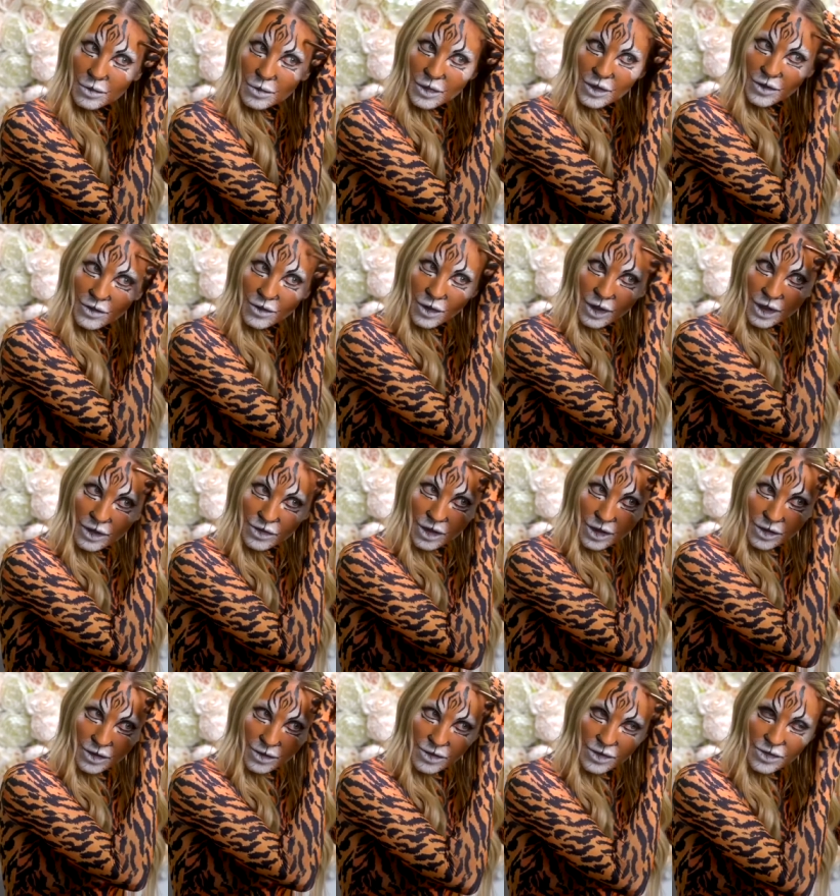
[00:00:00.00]
before I draw
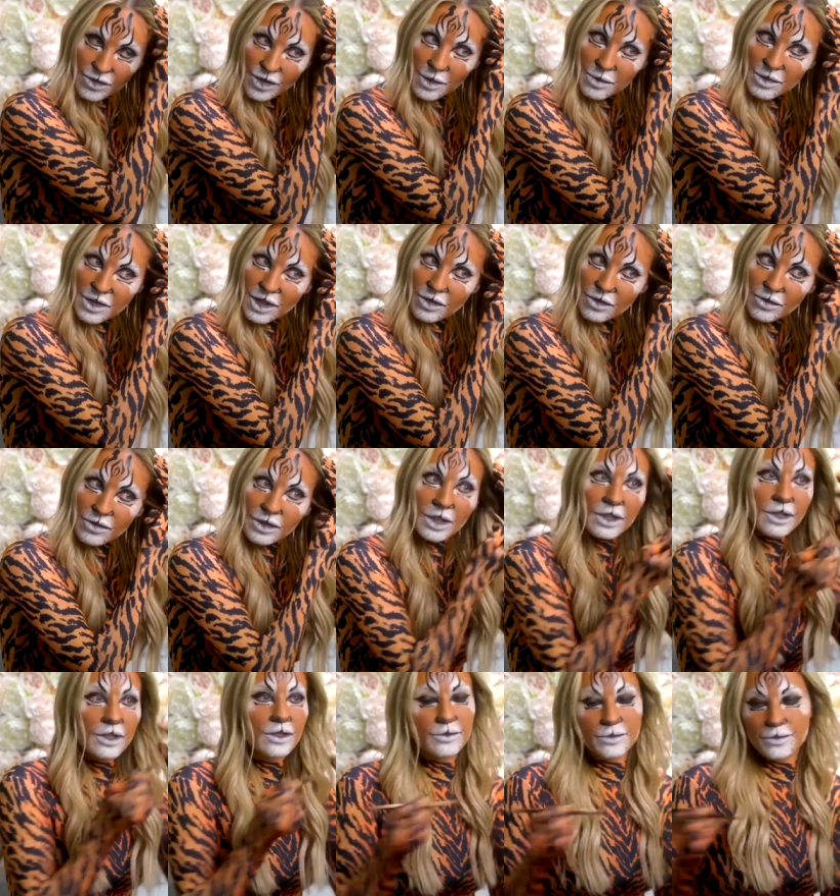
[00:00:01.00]
those stripes on over
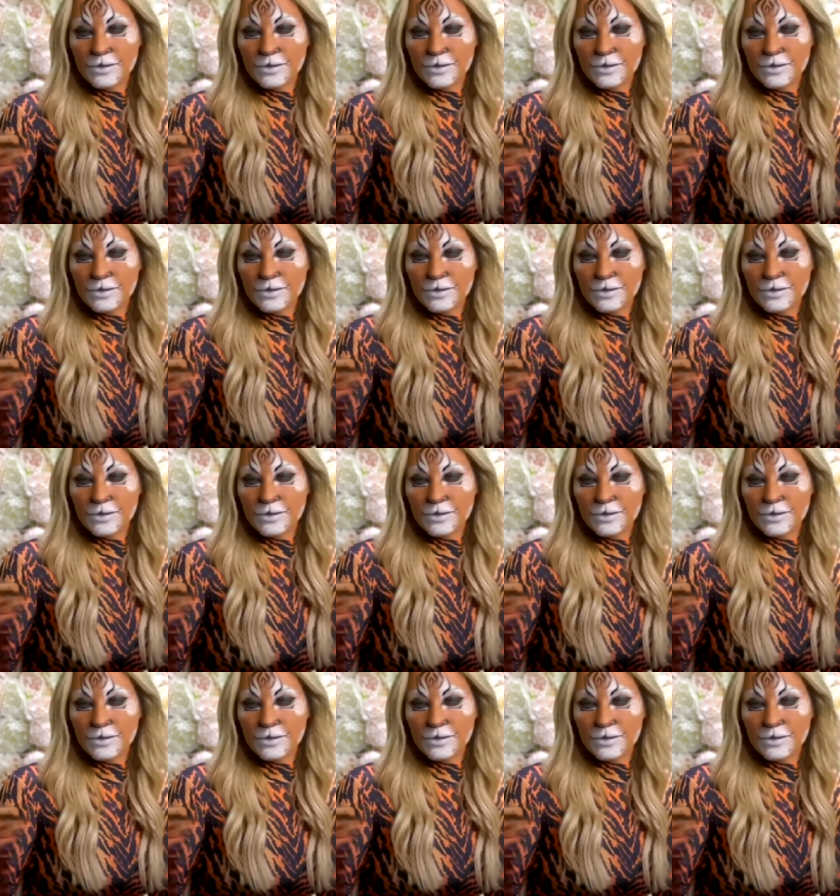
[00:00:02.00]
there.